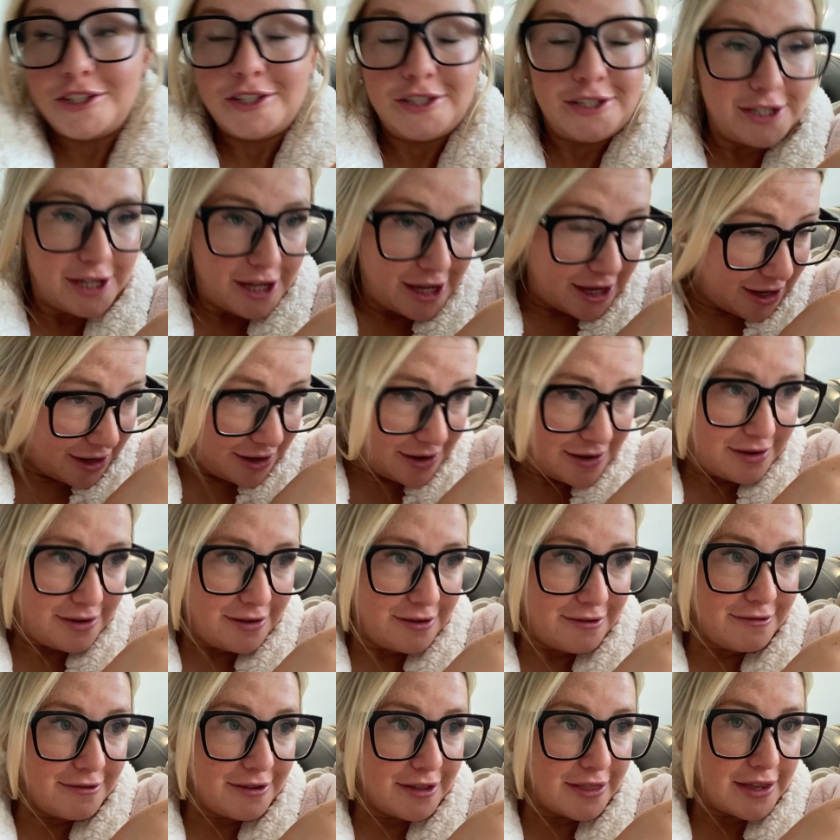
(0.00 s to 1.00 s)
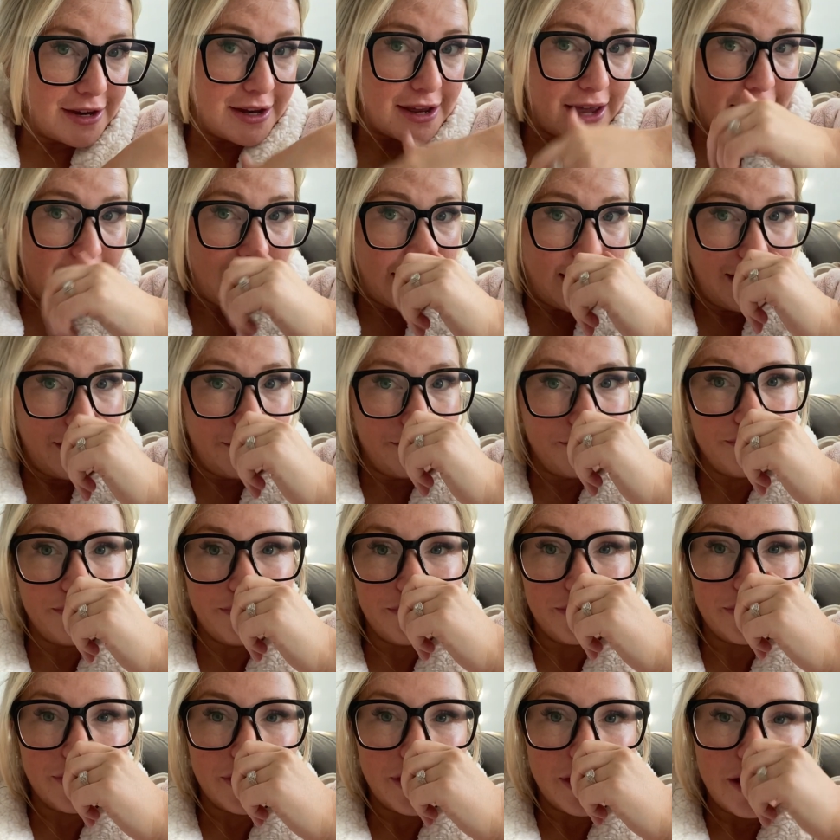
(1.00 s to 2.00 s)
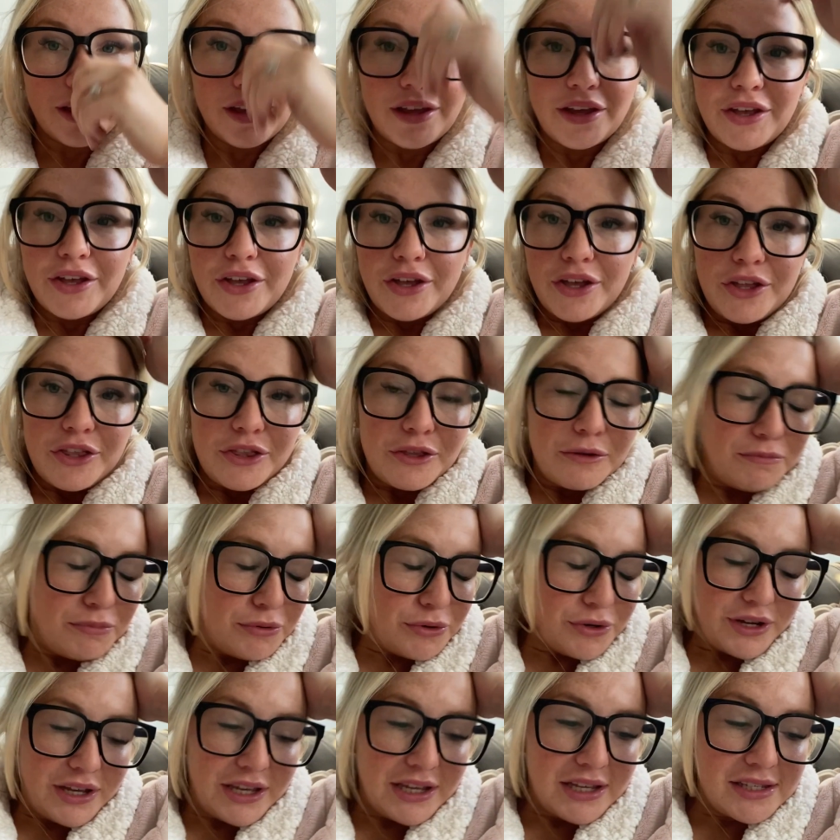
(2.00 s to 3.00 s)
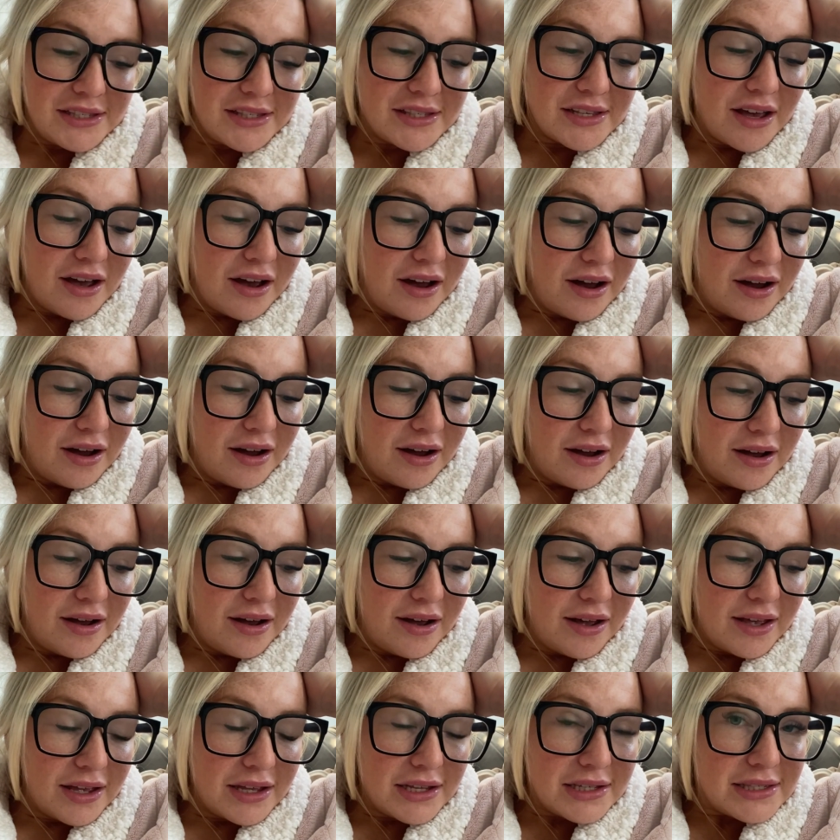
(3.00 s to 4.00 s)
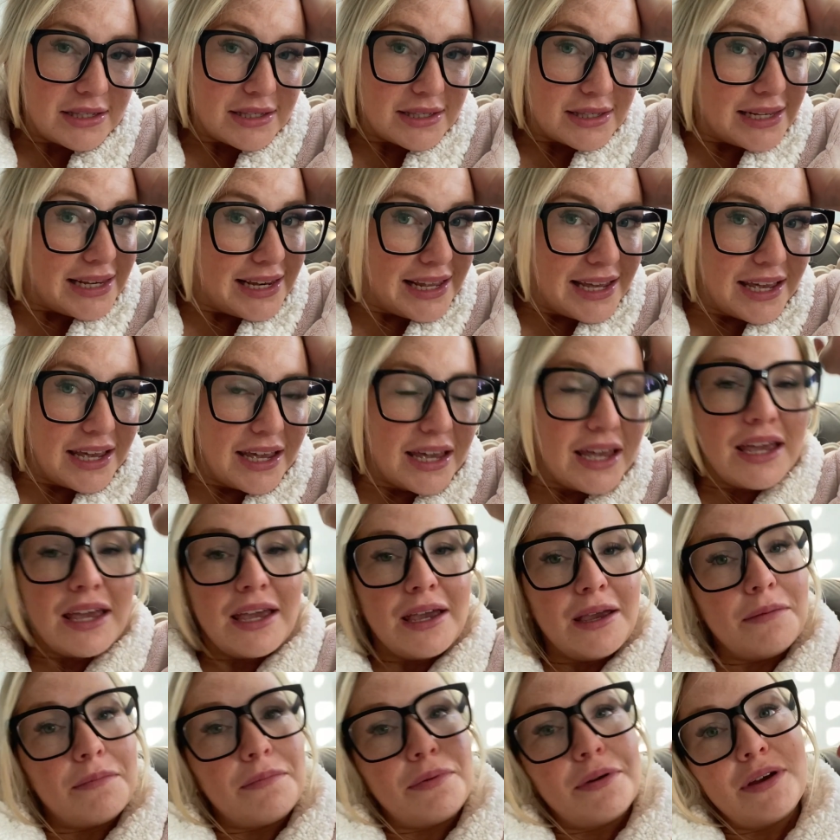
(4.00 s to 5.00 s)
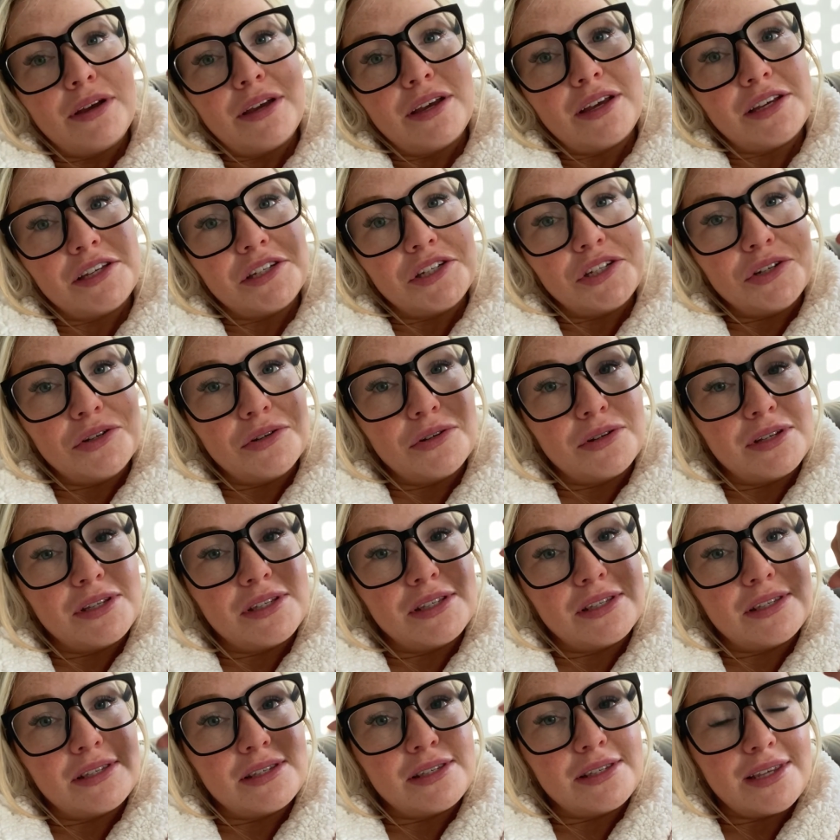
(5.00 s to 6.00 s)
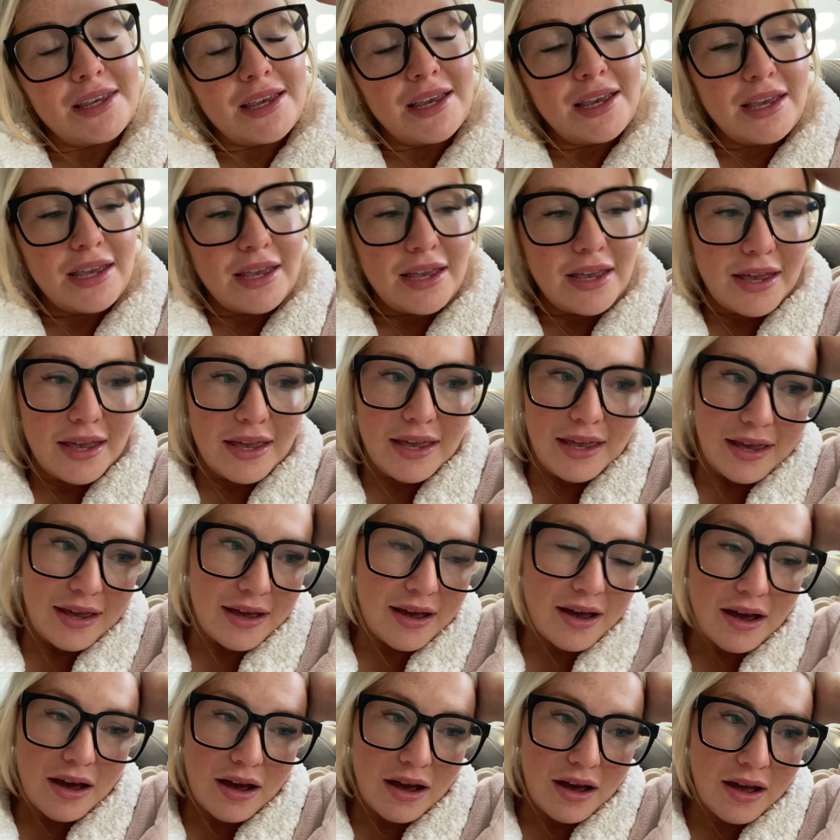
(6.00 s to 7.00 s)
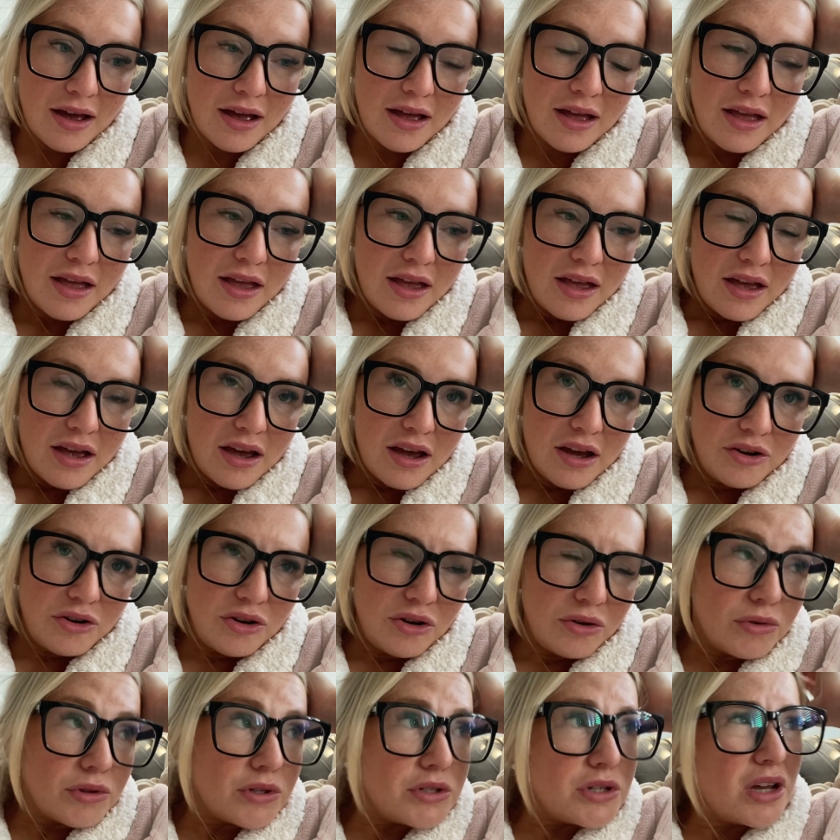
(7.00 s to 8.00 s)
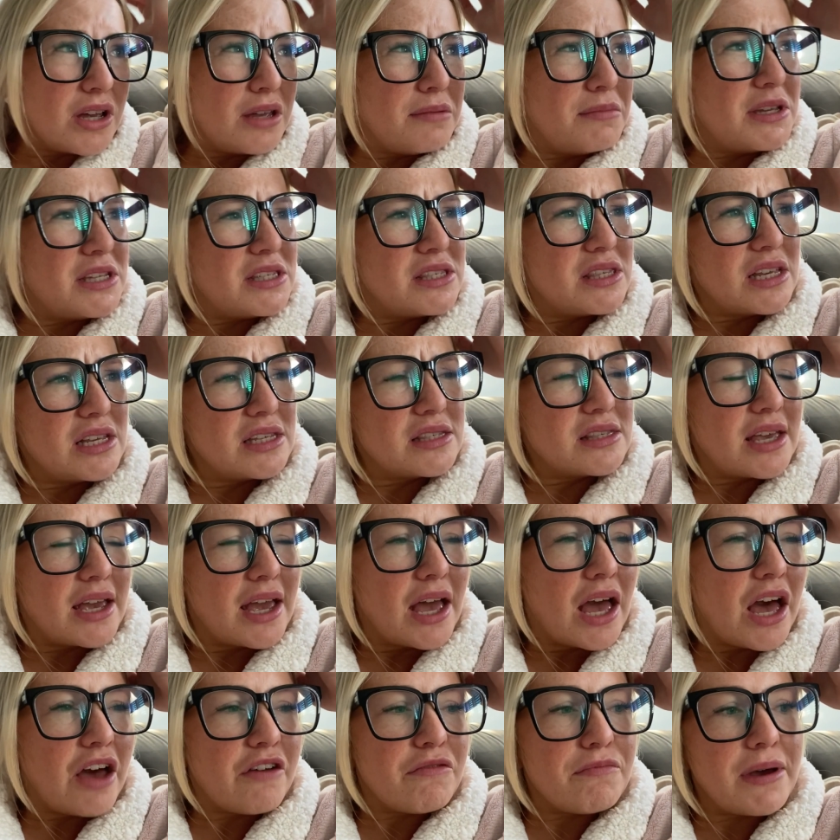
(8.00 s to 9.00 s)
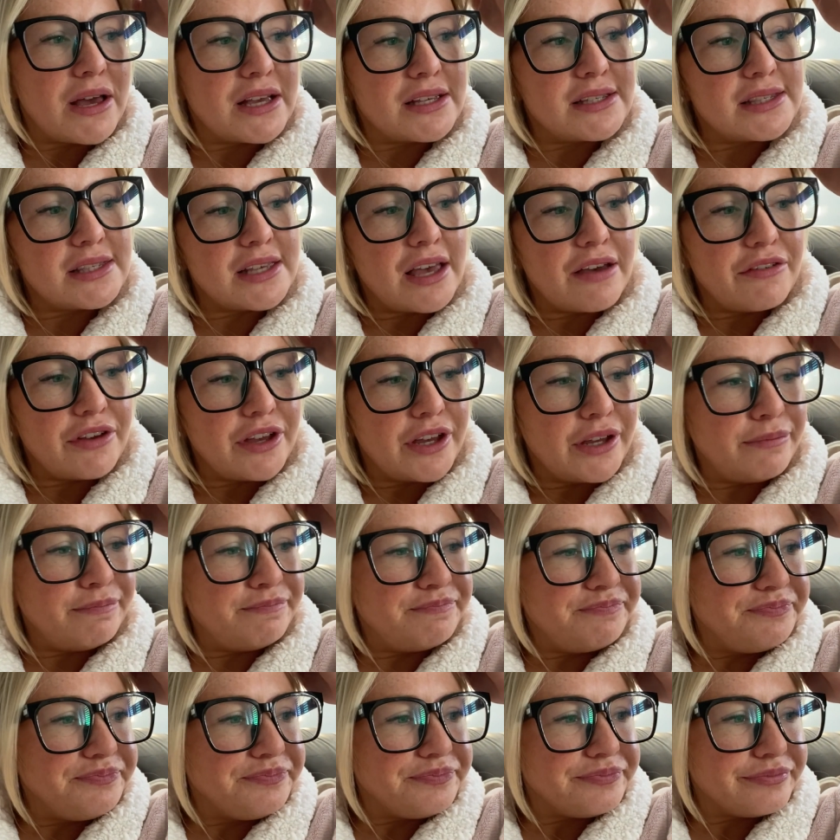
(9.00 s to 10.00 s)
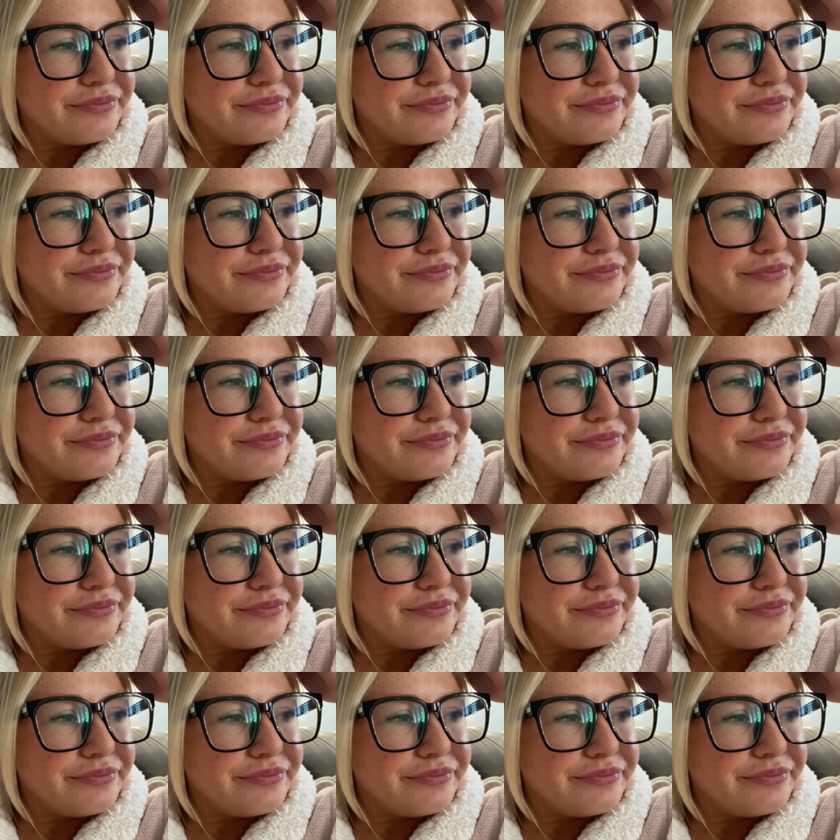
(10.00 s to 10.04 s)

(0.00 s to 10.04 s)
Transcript: done for the day. The boys are asleep, as you can see here. I don't know what the time is. I think it's like half past seven.